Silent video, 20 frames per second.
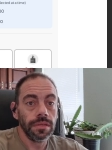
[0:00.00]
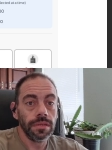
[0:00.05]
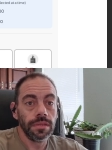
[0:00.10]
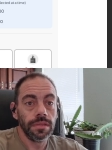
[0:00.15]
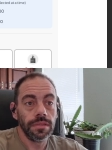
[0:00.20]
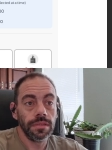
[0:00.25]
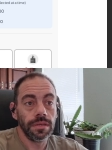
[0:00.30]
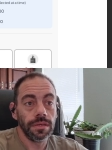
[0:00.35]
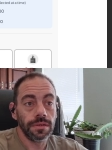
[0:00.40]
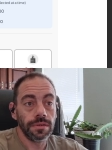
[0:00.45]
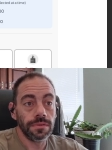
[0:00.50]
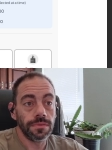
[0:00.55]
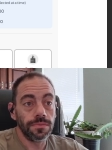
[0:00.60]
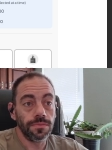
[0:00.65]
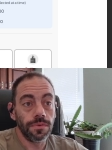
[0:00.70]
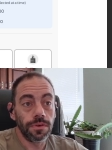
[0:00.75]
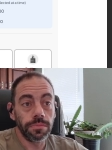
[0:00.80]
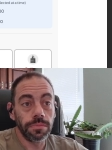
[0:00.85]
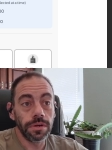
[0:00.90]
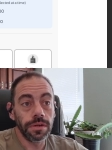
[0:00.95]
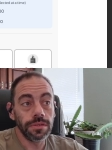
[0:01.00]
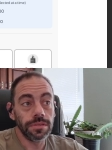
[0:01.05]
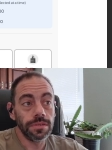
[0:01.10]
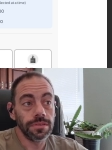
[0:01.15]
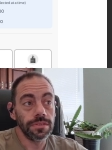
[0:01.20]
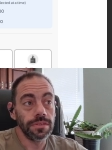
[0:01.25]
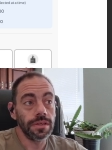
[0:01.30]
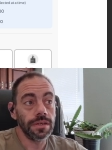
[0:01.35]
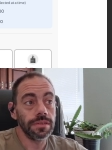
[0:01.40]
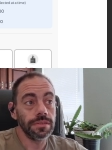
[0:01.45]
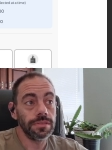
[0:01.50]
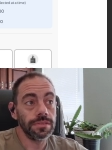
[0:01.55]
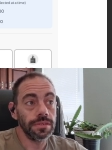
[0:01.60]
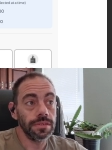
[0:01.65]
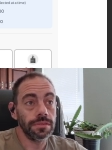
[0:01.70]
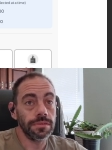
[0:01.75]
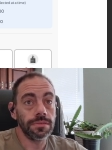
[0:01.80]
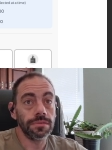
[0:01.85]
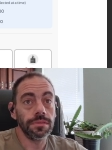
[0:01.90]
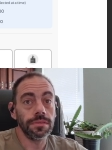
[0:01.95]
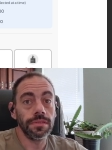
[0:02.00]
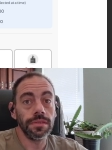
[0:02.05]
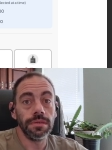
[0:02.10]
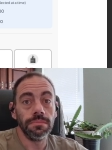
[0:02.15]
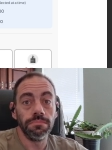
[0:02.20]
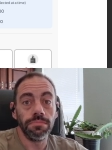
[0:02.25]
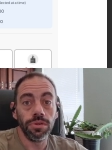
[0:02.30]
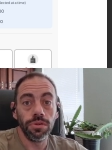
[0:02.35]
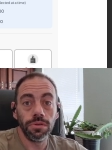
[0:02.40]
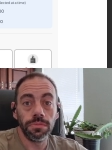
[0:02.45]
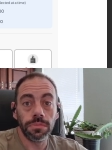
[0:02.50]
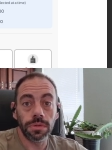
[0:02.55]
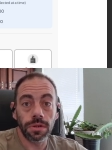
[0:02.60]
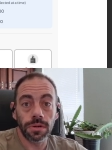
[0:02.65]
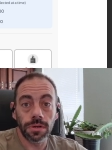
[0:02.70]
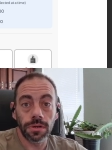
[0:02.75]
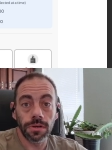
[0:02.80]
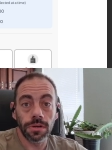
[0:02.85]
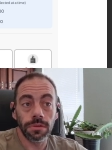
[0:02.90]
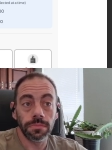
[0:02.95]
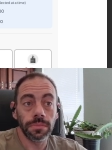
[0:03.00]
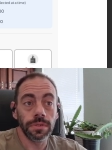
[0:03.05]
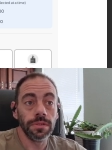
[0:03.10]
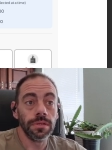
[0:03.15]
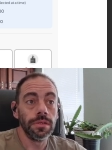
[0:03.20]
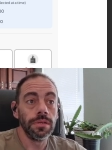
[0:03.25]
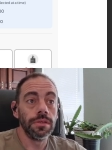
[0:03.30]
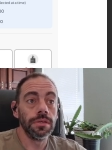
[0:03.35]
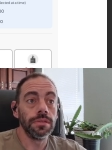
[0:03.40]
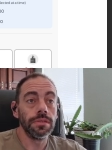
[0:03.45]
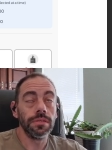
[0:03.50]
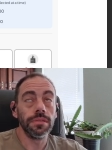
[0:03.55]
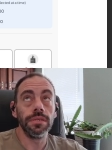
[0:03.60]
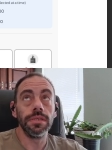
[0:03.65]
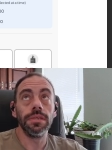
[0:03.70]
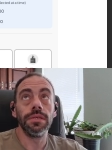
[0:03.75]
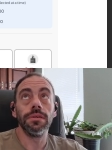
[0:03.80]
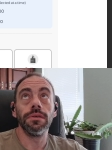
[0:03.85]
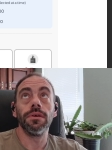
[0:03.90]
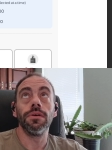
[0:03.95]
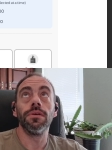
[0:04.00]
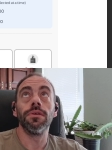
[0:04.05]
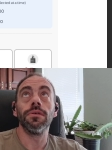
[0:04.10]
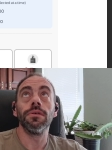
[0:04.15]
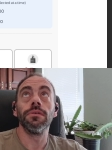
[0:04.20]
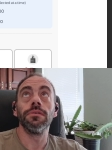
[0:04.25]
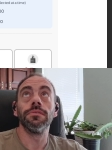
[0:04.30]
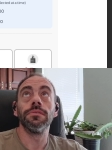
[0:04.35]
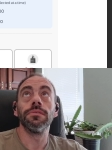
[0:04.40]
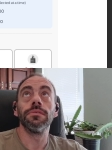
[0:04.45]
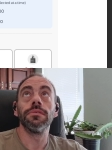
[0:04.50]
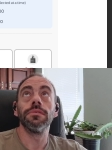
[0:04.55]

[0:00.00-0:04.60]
Now, Walmart does not sell the boom arm, the hard